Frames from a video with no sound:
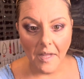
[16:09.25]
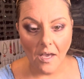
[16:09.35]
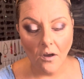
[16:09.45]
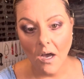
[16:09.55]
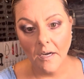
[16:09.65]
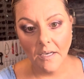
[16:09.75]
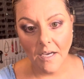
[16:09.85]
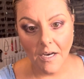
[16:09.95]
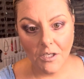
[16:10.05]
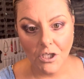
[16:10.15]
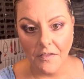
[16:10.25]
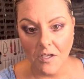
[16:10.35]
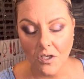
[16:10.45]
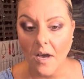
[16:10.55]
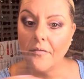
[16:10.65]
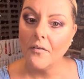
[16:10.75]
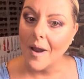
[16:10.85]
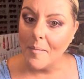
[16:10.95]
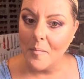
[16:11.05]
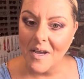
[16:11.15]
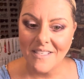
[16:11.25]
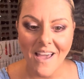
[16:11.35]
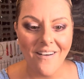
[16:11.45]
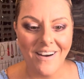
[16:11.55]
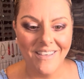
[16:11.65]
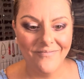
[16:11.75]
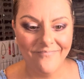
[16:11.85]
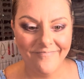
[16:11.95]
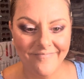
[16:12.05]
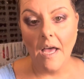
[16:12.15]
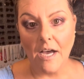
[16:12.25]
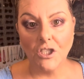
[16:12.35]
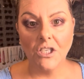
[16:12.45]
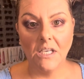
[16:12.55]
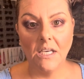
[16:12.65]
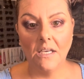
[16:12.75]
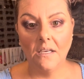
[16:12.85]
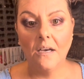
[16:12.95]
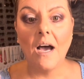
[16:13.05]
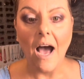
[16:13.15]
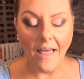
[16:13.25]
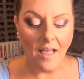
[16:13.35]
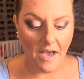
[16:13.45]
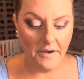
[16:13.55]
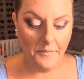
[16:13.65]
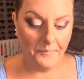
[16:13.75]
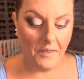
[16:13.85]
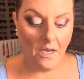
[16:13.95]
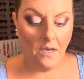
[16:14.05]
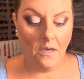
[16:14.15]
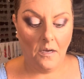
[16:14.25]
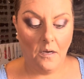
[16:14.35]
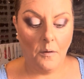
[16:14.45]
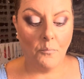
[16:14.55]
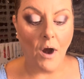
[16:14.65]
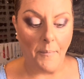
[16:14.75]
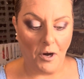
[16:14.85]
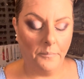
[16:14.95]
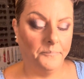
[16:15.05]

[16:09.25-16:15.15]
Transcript: Hang on, gonna shut this off, grab the mascara. Actually, I lied. Primer.